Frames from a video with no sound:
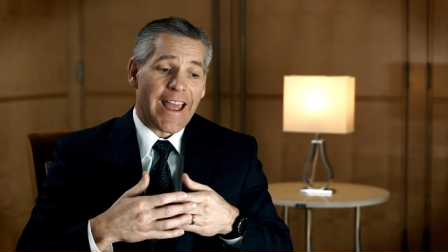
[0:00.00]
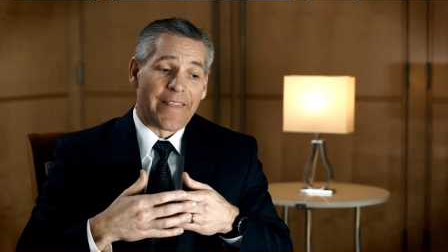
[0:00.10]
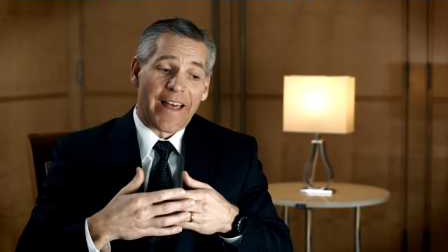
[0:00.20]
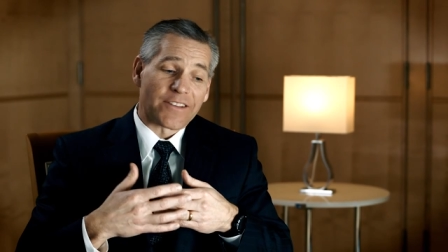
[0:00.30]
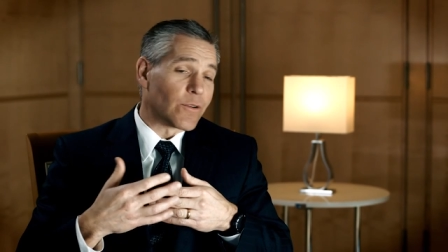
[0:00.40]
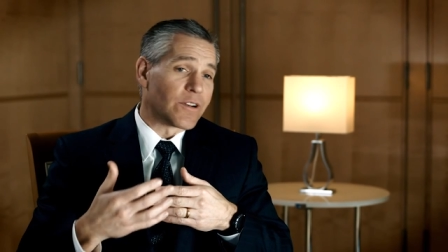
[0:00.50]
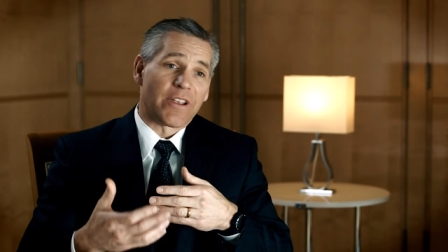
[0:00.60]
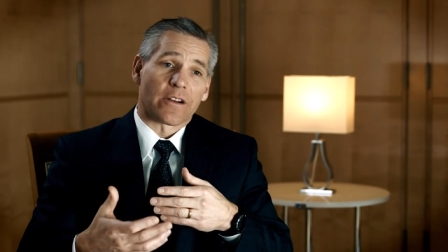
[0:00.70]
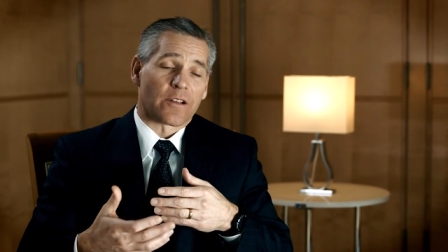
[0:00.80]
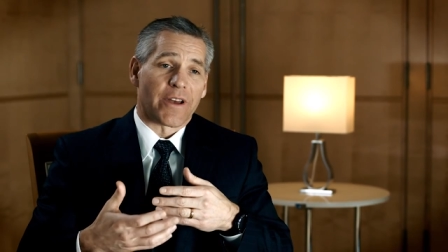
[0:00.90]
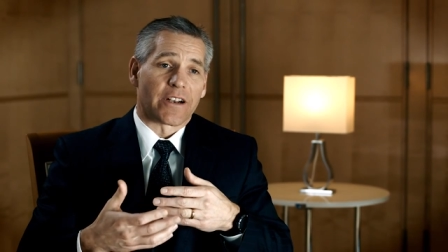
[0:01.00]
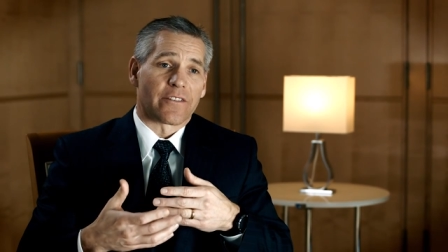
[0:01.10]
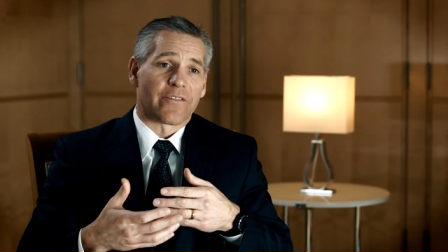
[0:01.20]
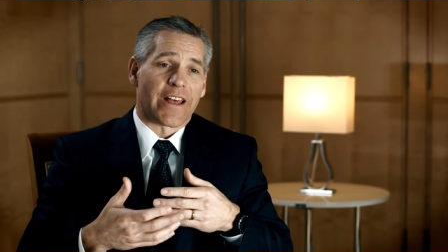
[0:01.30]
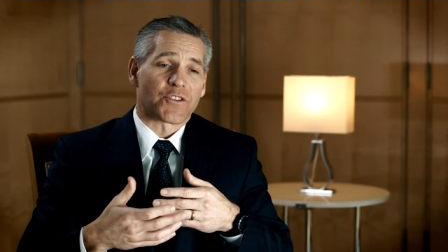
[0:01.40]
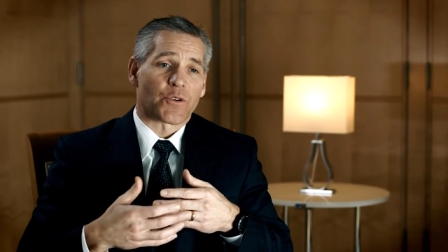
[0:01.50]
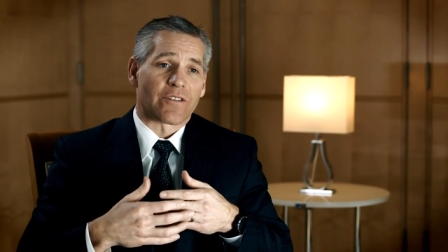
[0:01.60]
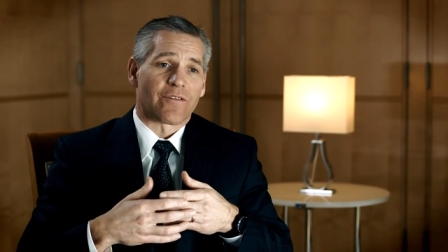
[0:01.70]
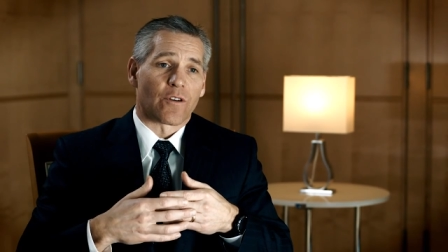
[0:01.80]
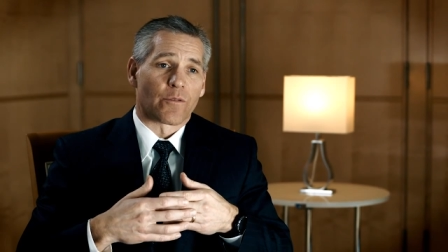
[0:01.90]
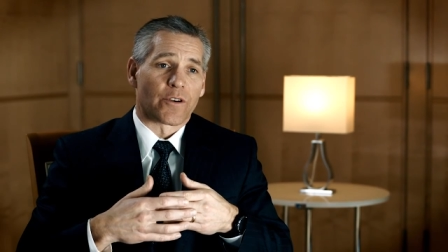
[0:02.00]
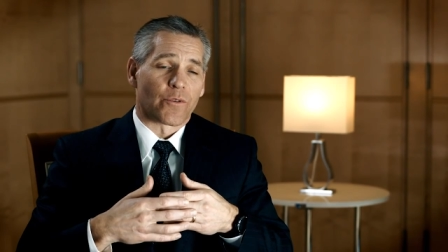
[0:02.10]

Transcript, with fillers: And that's going to be our competitive advantage going forward.